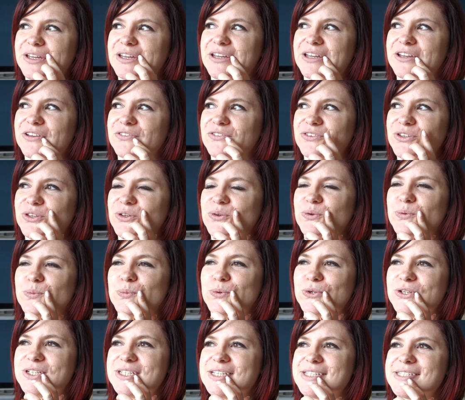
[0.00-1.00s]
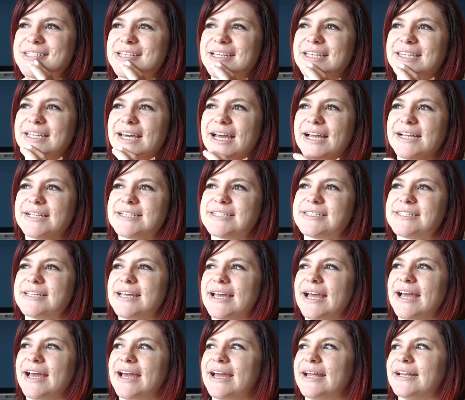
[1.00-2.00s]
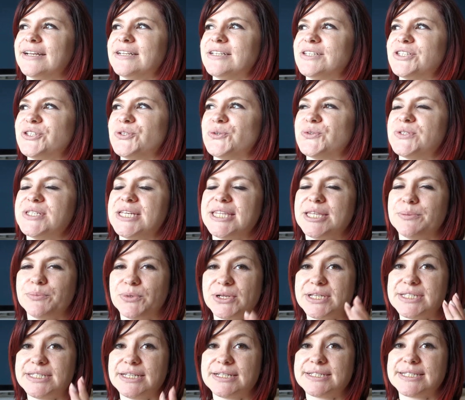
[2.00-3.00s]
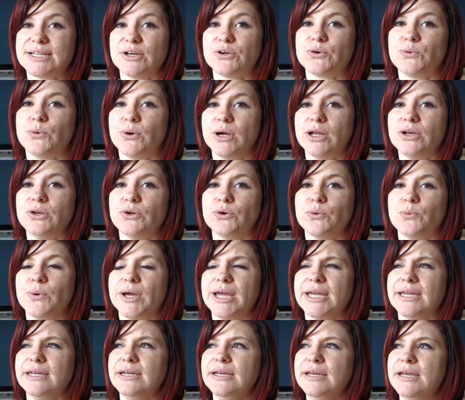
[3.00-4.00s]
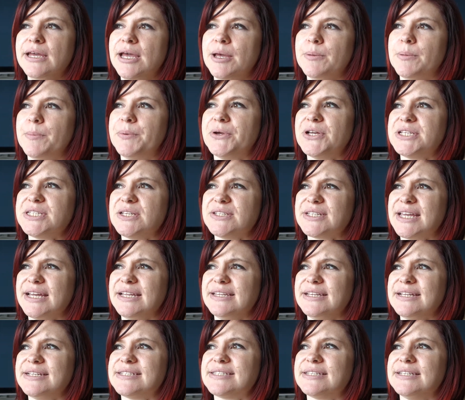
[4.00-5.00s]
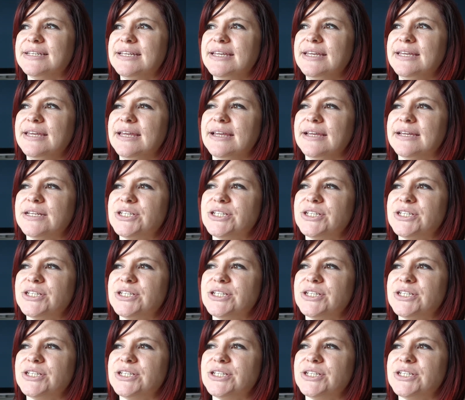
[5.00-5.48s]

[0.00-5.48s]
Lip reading: if you want to see that, and you'll see that mine sticks out quite a long way. Because I was getting these leaking